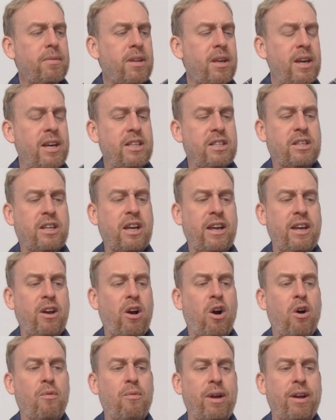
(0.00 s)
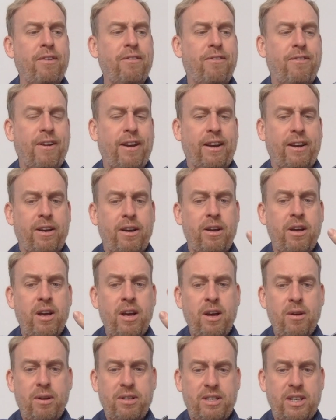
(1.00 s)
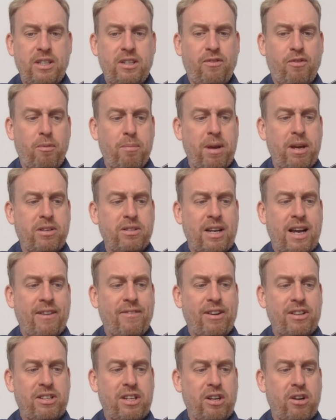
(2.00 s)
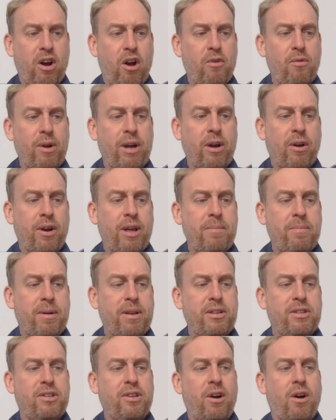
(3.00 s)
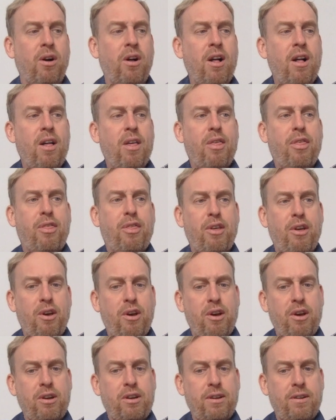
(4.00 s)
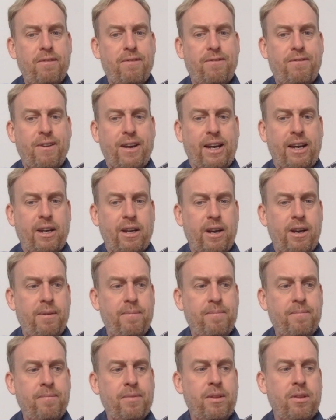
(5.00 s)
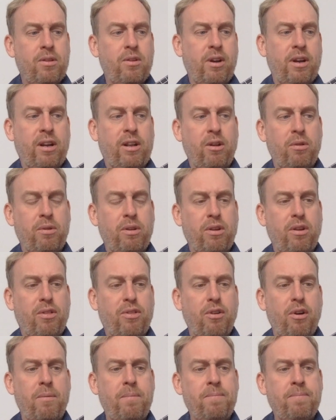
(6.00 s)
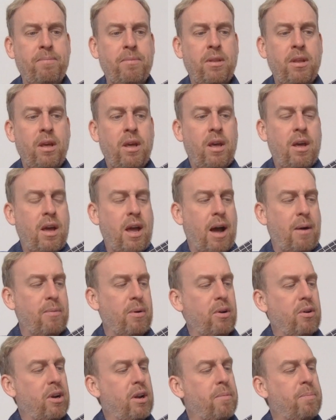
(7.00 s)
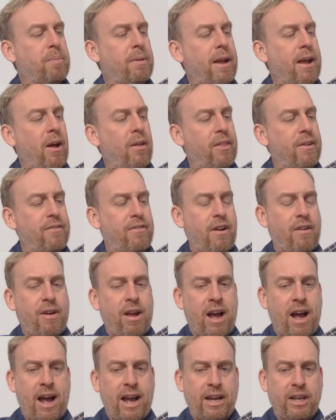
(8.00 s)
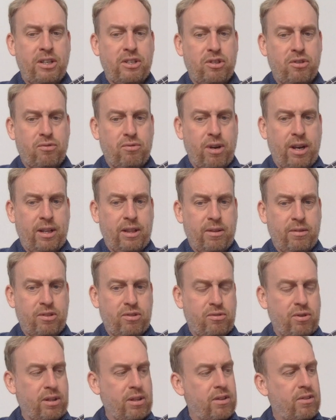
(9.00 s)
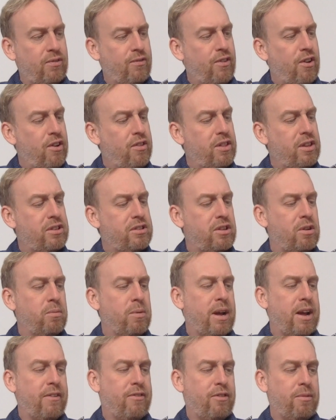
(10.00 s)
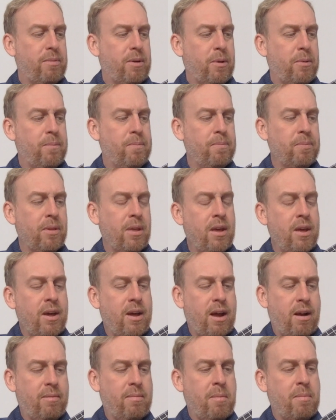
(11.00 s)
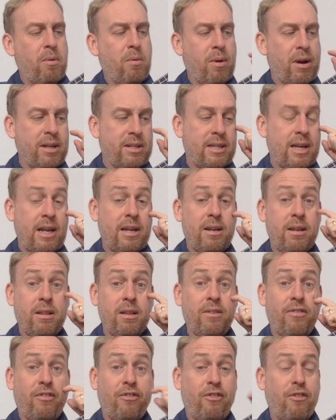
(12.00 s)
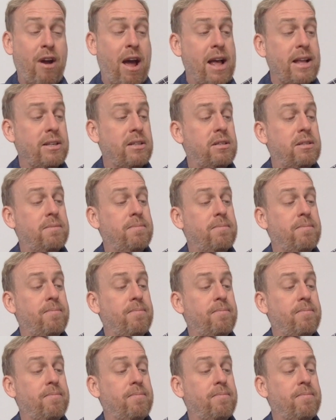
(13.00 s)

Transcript: is get your ring finger. It's easy for me because I have actually got a ring on it, but it's your third finger, not including your thumb. And we're going to play it on the very highest string, the string that's furthest away from you. And remember when I said the frets,